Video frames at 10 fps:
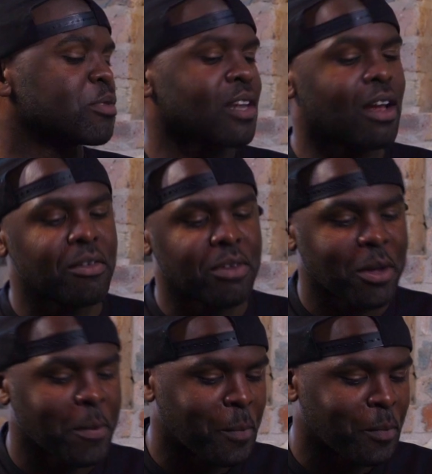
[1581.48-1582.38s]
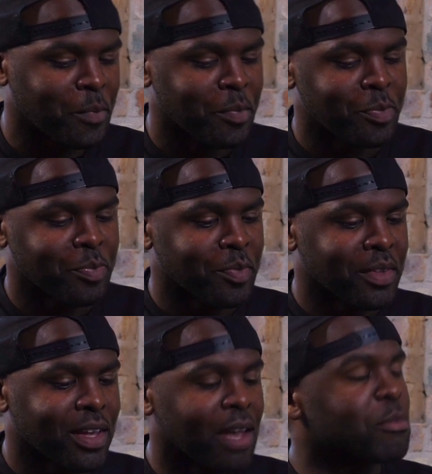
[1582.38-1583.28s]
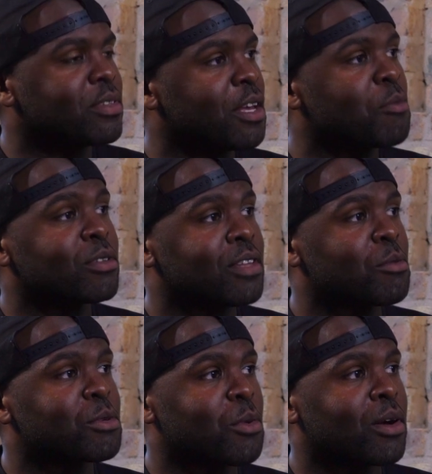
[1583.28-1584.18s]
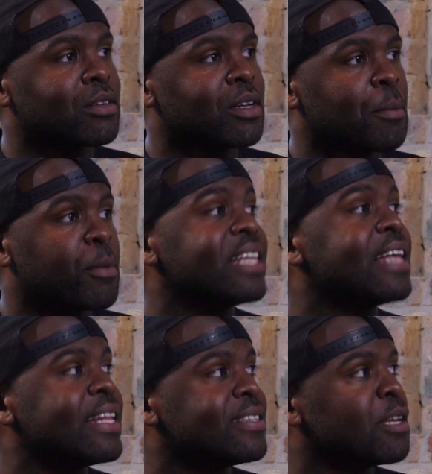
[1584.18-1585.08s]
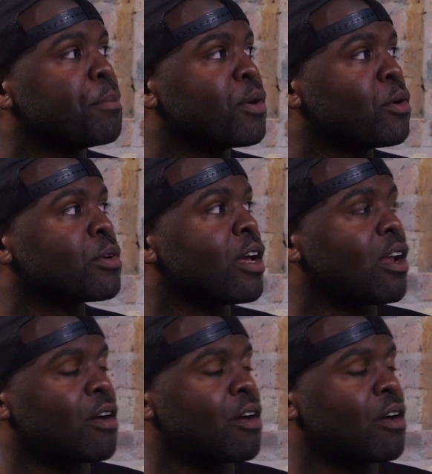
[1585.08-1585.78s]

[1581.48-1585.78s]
was a lot of it was wild, but it did build a lot